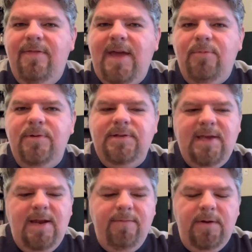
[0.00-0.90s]
that was
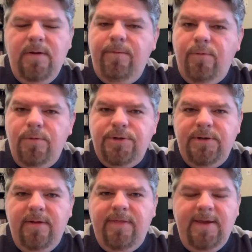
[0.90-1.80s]
kind of an
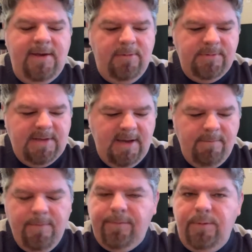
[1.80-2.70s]
unfortunate thing. It was kind
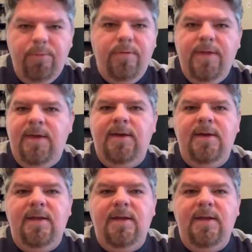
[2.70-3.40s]
of a fluke thing.